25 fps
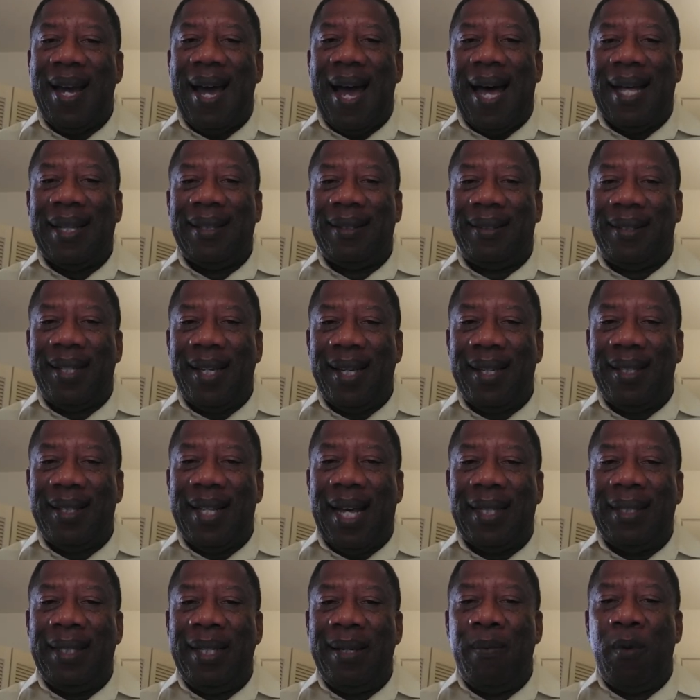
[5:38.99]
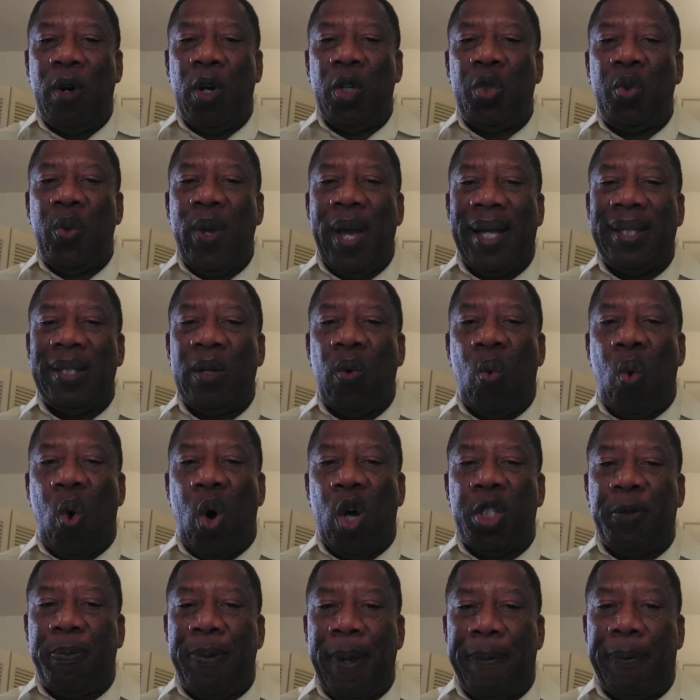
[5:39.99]
and think that the Igbos were the
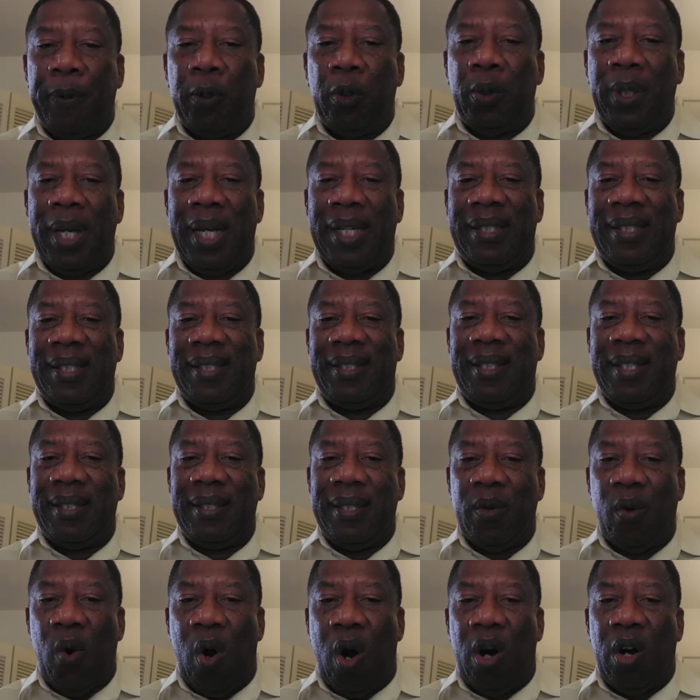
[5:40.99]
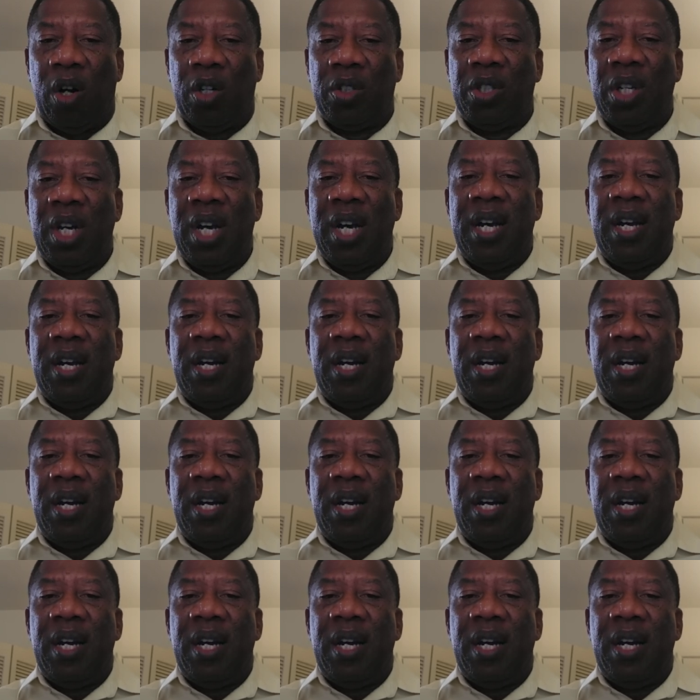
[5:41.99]
worst people to exist in the world,